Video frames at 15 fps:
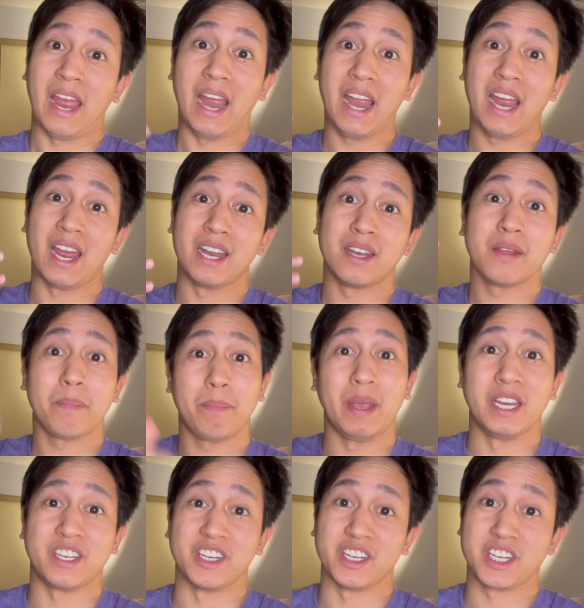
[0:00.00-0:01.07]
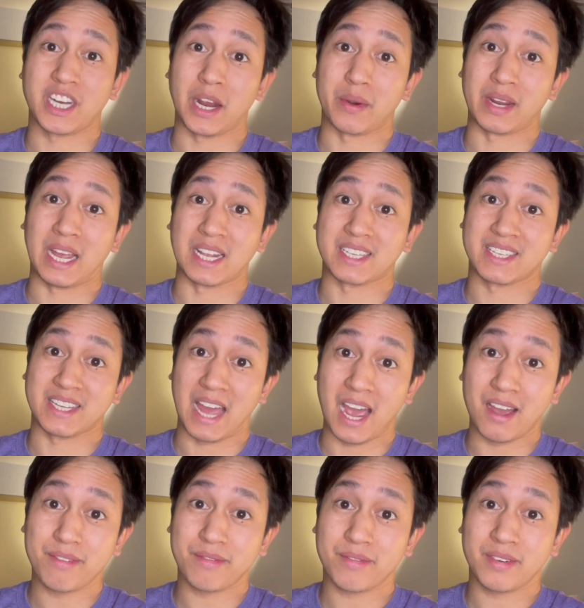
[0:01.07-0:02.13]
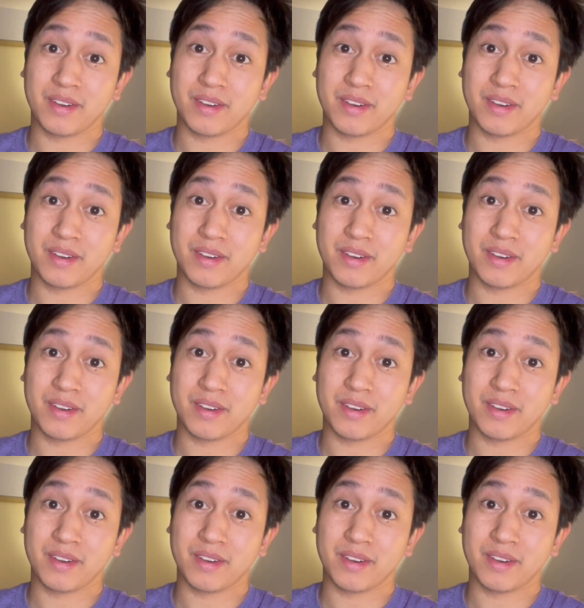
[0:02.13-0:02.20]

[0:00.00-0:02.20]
and patients shouting at staff,